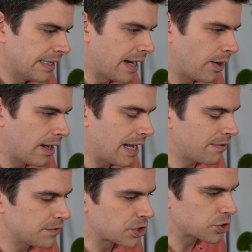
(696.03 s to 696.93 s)
Now, I
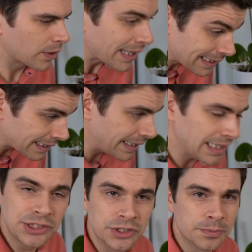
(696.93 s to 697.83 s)
have a strong
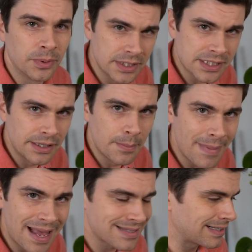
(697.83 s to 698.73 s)
inclination to put this in the
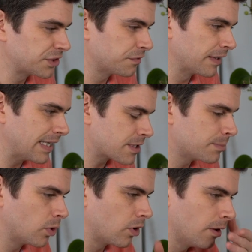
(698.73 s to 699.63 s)

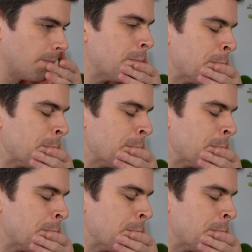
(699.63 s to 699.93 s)
meh/forgettable column.